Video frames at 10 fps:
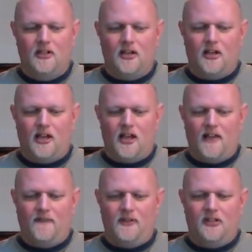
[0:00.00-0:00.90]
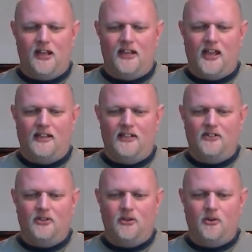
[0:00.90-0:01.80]
I feel like I
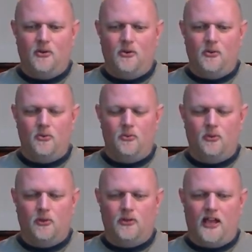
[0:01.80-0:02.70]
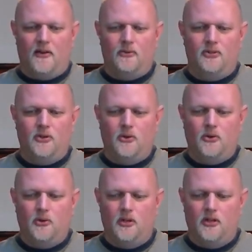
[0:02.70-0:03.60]
need to learn how
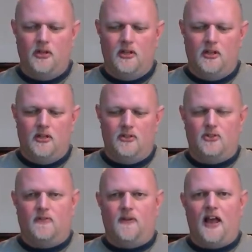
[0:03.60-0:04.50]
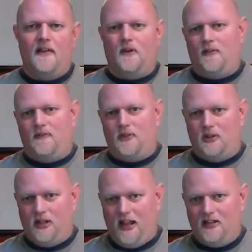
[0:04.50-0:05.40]
to survive off of the
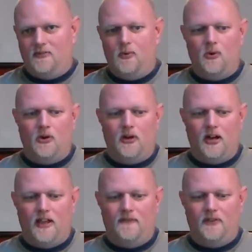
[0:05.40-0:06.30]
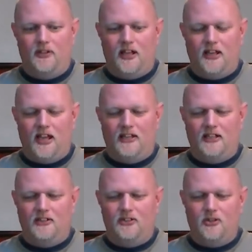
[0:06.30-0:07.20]
land more. I feel like I
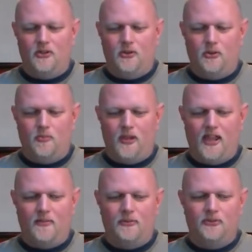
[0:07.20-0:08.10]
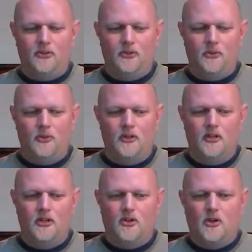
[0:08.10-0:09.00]
need to be able to
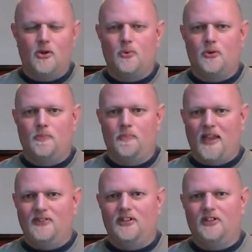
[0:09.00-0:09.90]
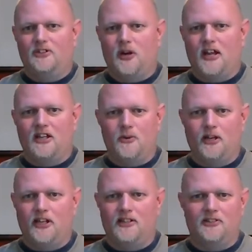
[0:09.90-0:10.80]
cook with basic dry
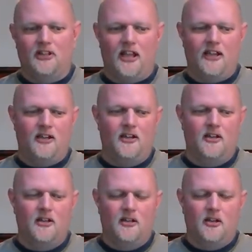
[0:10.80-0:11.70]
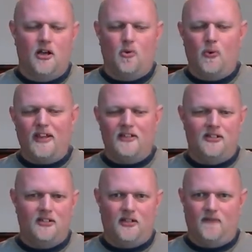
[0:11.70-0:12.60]
ingredients like
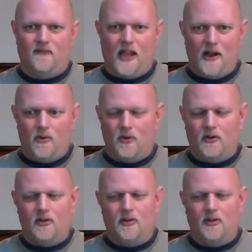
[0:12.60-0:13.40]
wheat and flour.